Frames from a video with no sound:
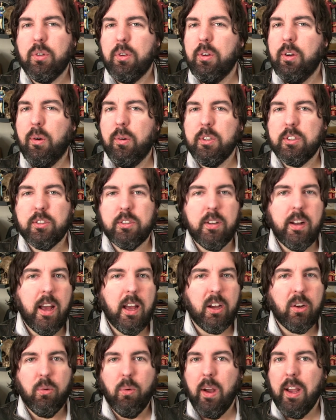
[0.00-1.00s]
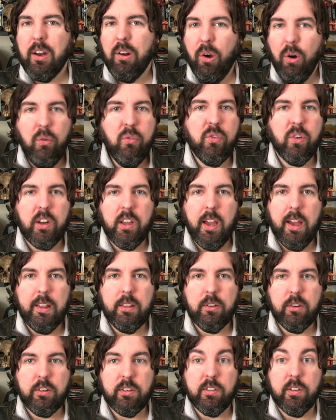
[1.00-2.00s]
you know it's not quite over
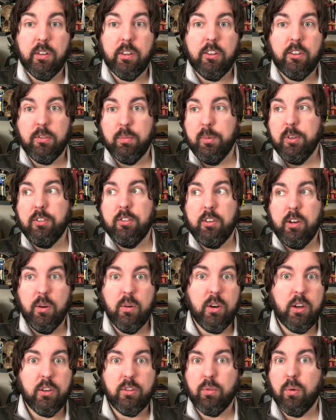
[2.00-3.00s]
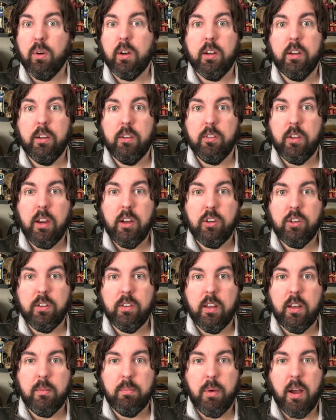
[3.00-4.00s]
yet. There's still this mysterious organization
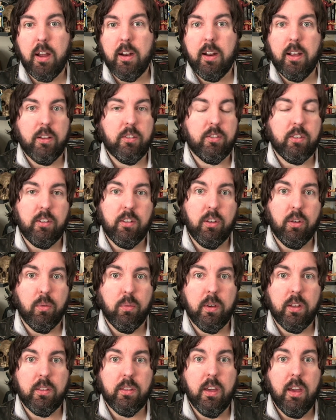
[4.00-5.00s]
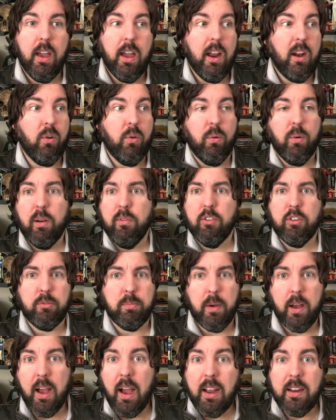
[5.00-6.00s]
that Bond has to deal with, and whoever's
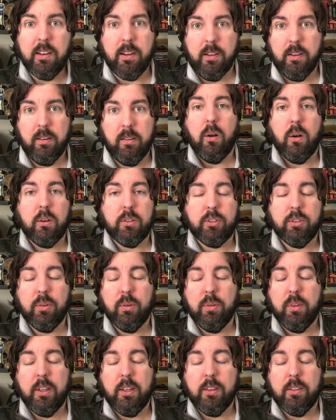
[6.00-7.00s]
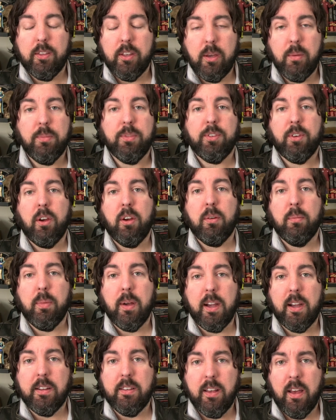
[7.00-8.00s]
behind it. Also, the theme song
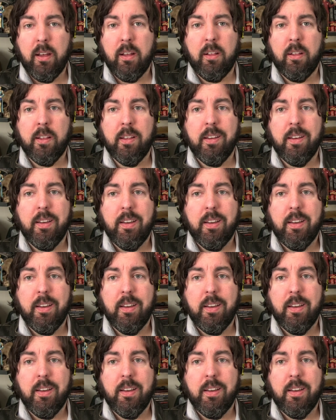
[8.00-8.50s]
by Adele,